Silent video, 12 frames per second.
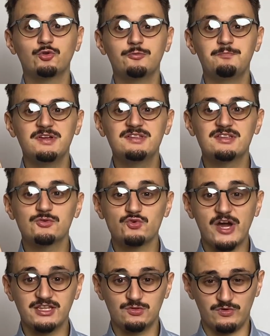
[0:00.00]
to pick the
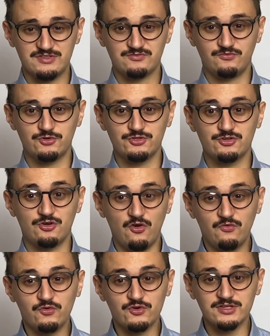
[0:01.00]
right ones for your
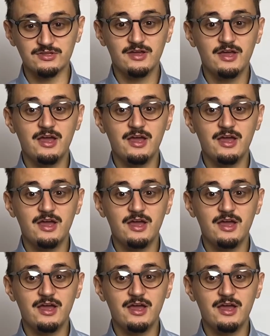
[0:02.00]
offering,